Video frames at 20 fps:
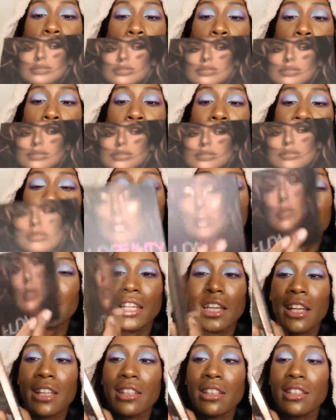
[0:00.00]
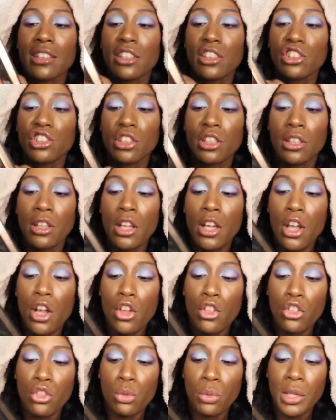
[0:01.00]
Bronze Sand Edition
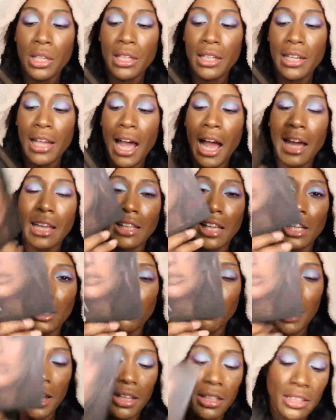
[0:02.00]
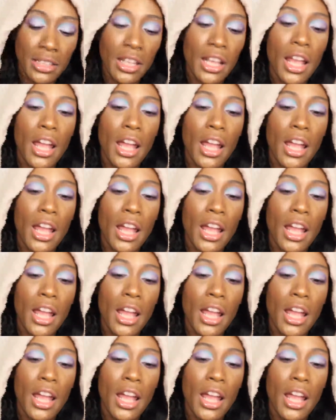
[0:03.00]
three D highlighter palette,